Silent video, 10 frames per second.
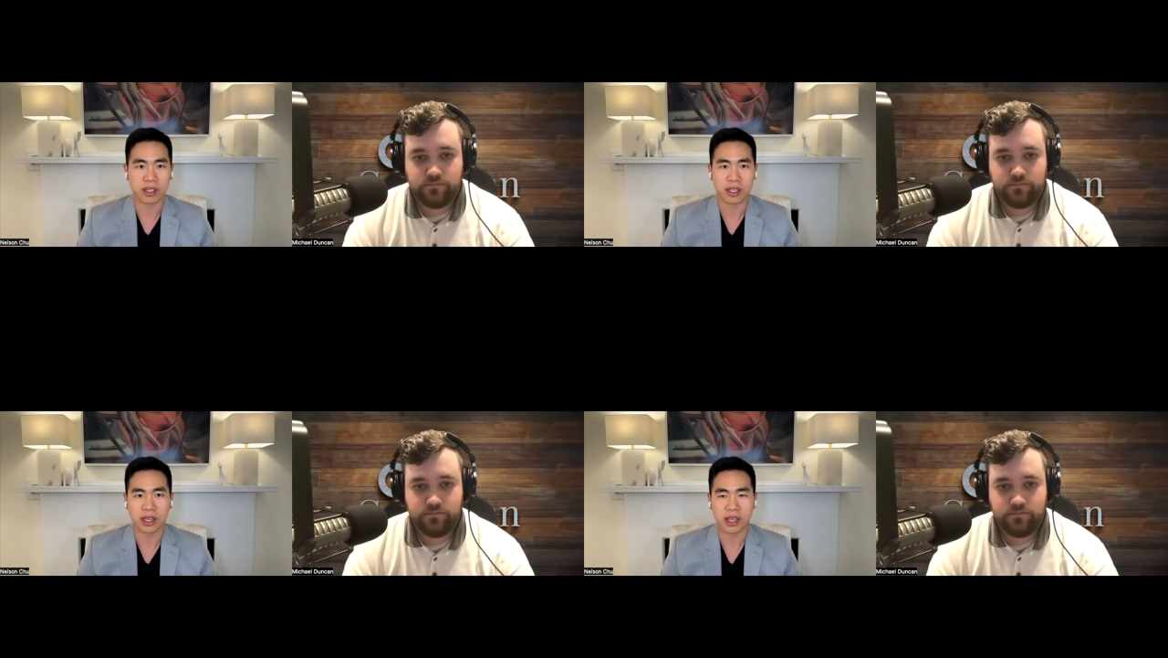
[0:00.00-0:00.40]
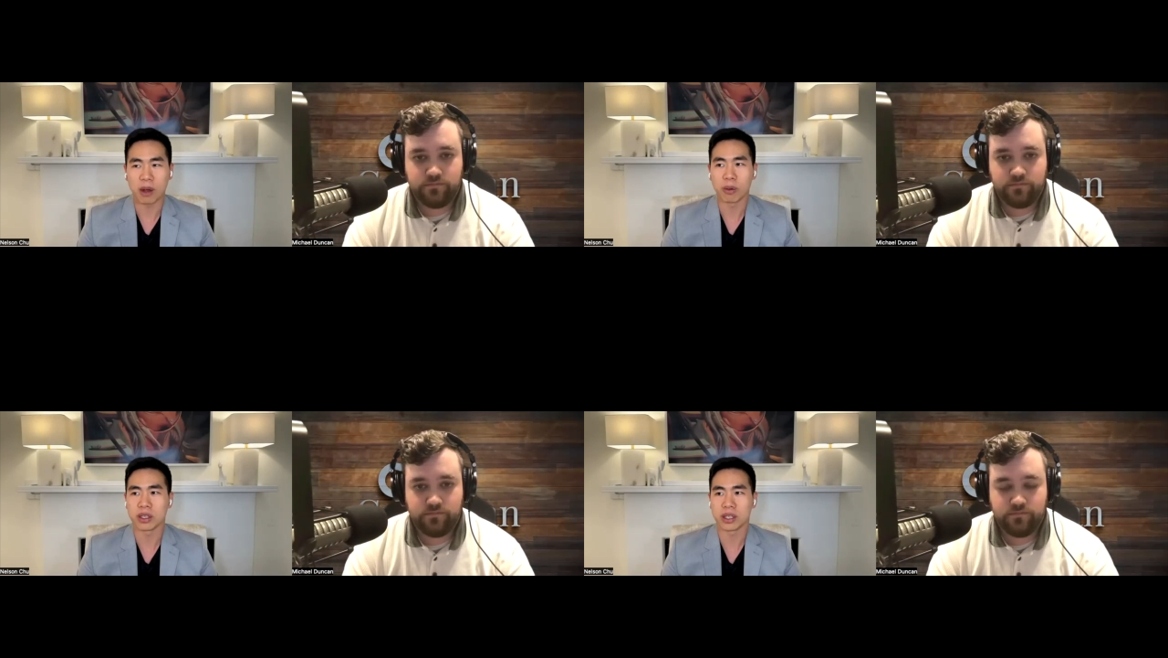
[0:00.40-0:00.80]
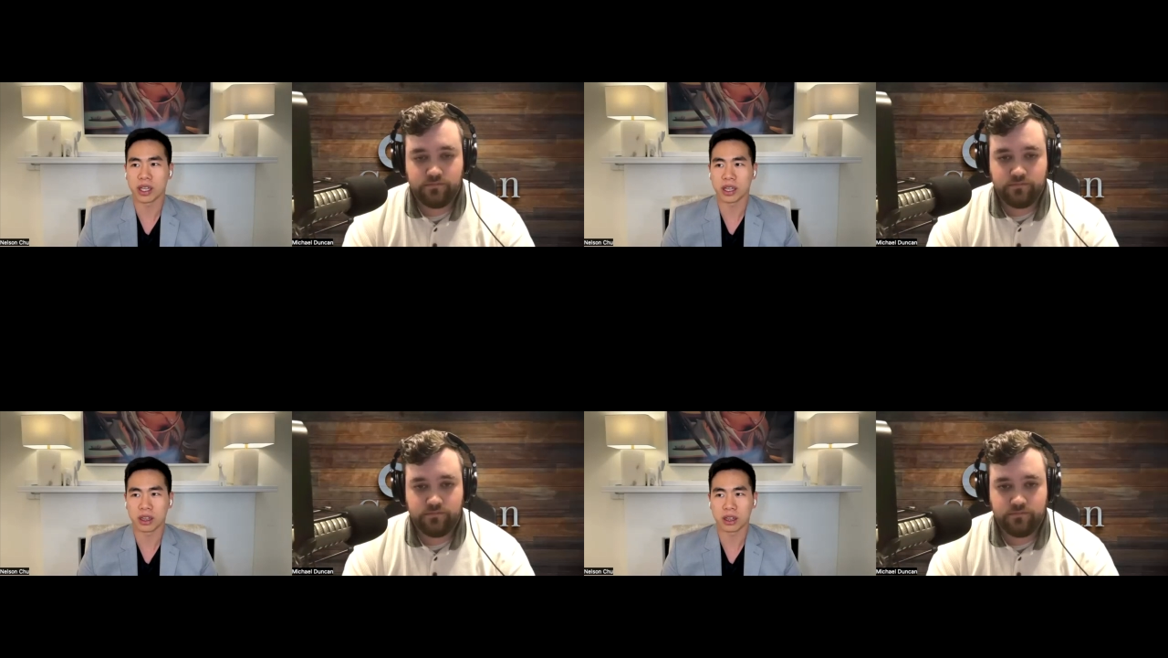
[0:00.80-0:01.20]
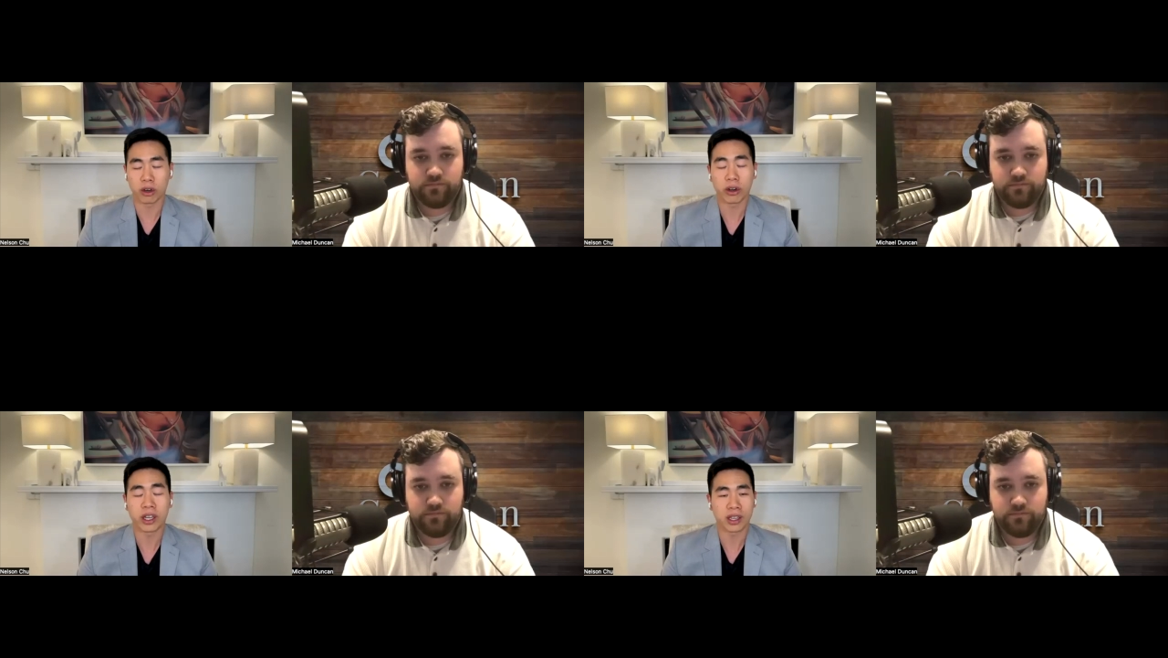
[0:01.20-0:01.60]
Speaker 1: And that was a
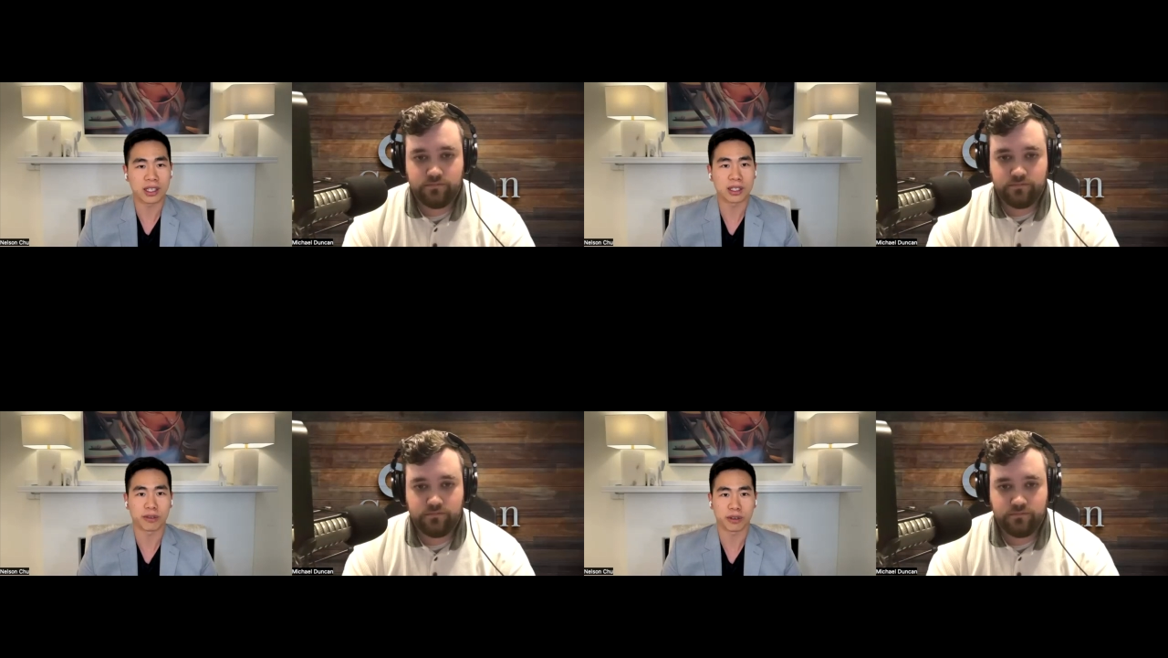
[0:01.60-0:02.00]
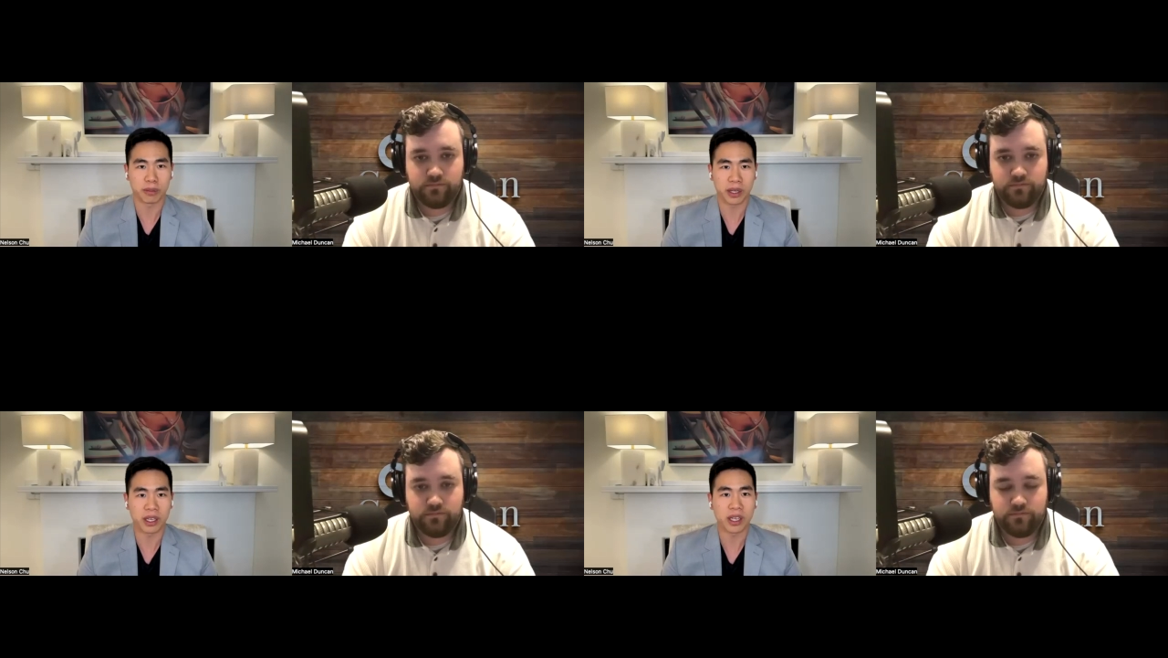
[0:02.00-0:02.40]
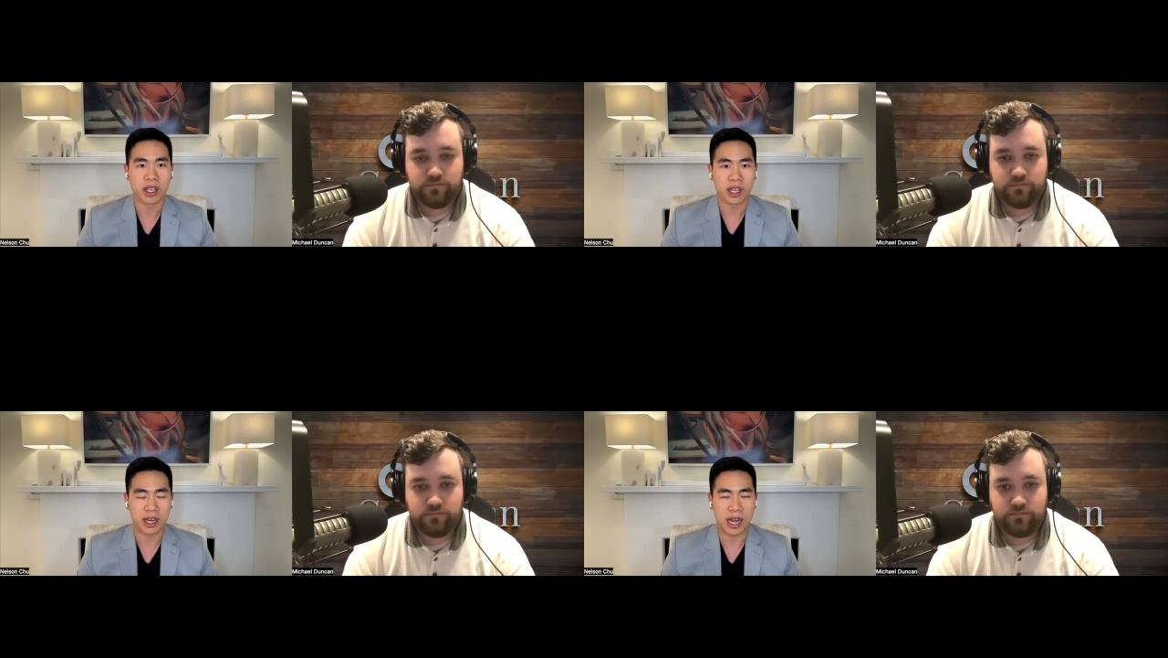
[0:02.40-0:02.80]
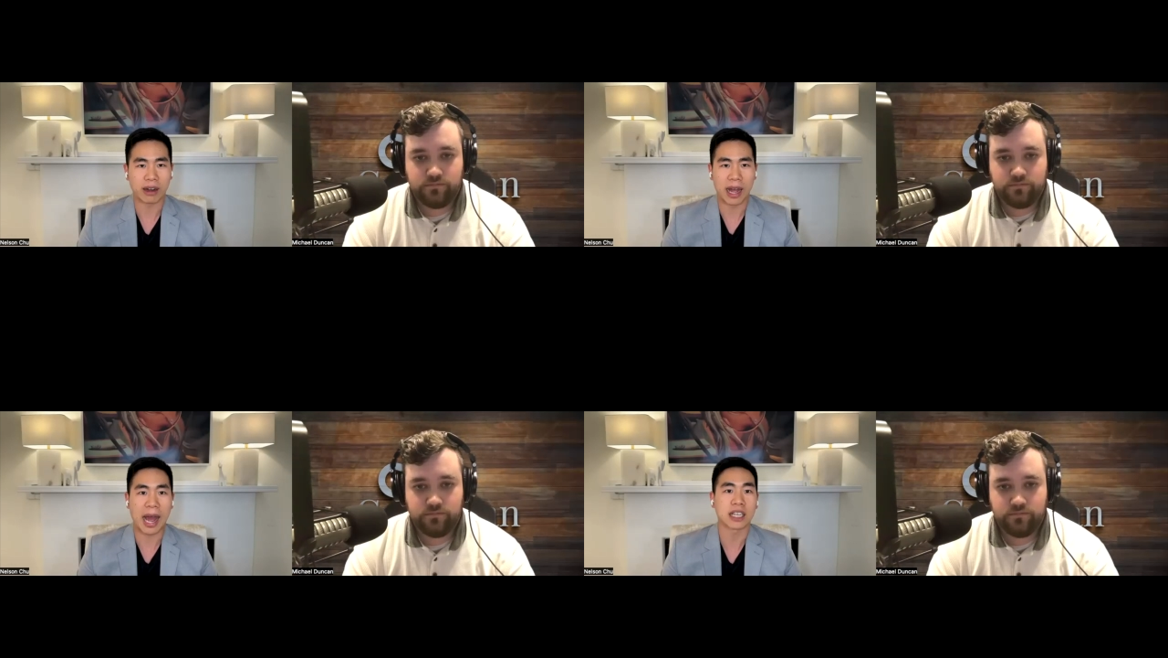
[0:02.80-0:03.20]
learning lesson for me in how to
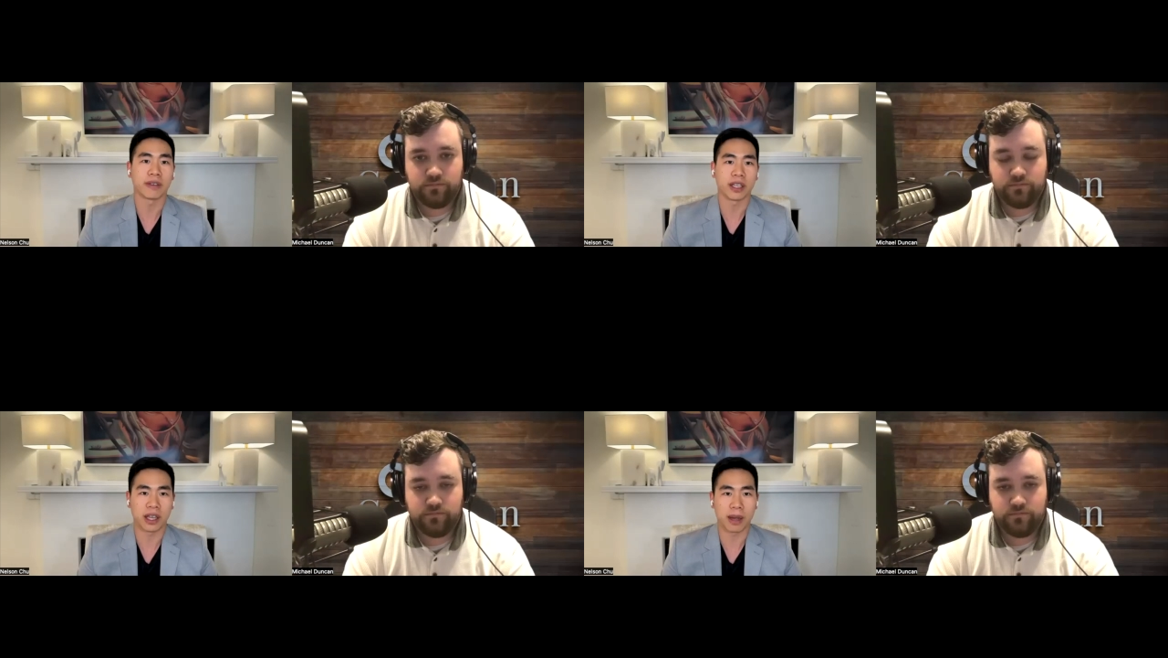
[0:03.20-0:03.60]
activate that,